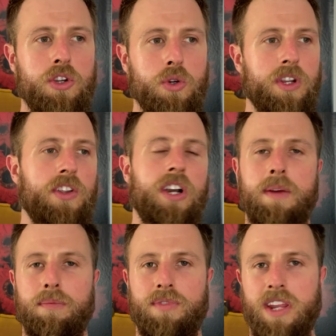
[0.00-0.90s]
to another
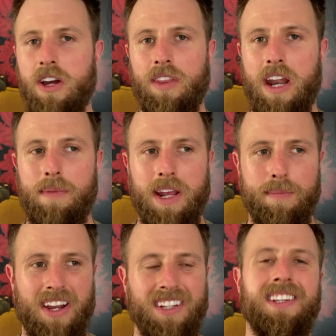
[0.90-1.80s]
hip video that I made
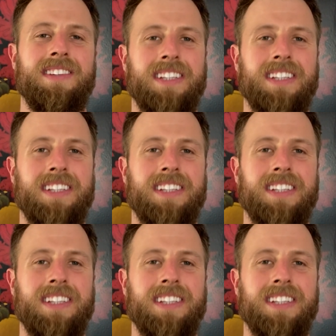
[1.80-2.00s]
about assessing